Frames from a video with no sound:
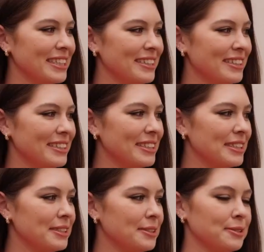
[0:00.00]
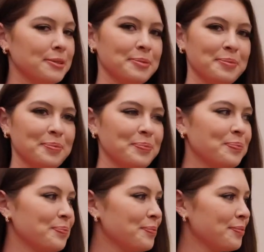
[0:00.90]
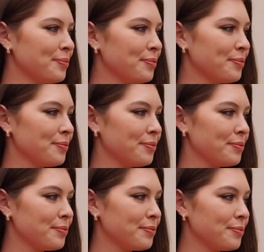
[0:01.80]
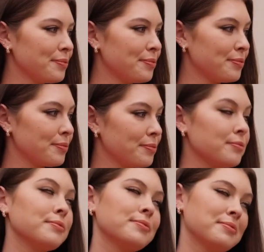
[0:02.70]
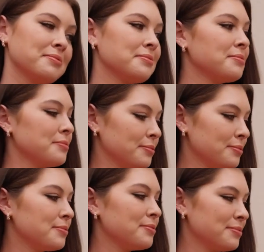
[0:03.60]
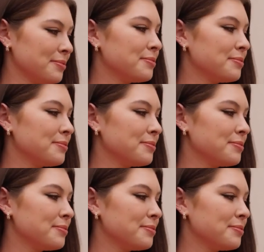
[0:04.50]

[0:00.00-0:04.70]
No words are spoken by the person on screen.